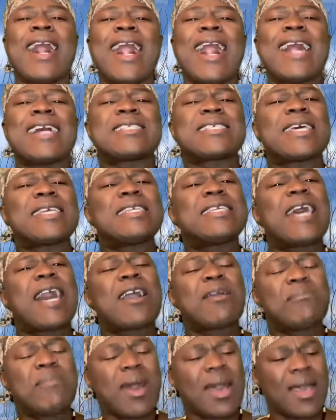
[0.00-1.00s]
as a
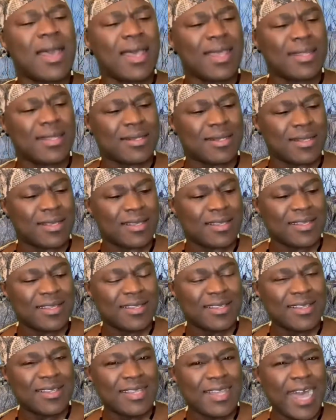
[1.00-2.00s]
young man,
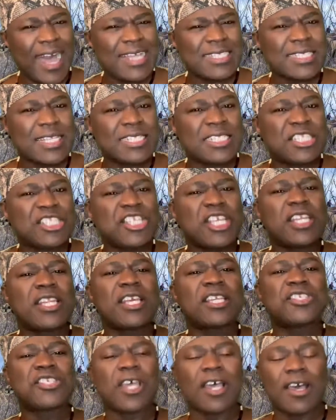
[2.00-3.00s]
as a
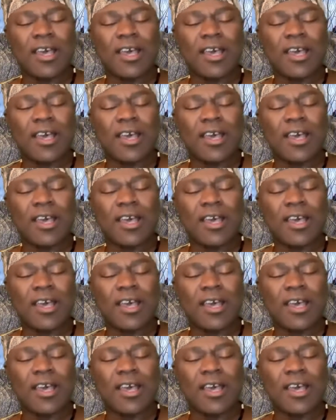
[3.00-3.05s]
teenager,